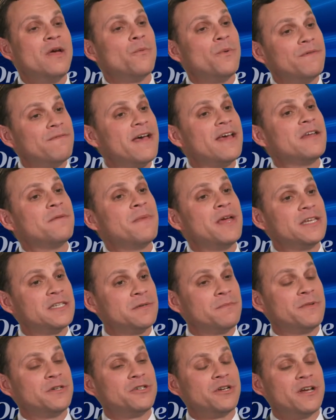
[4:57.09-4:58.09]
We've had to make
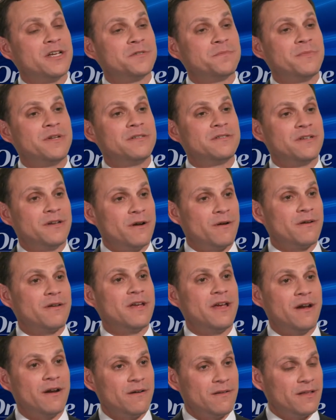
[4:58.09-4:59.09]
some adjustments in her
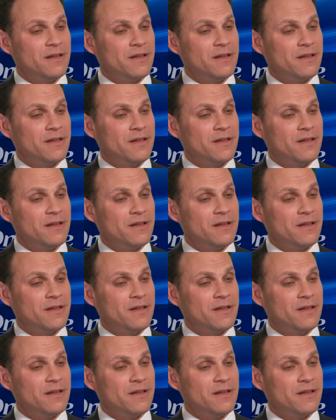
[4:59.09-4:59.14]
care.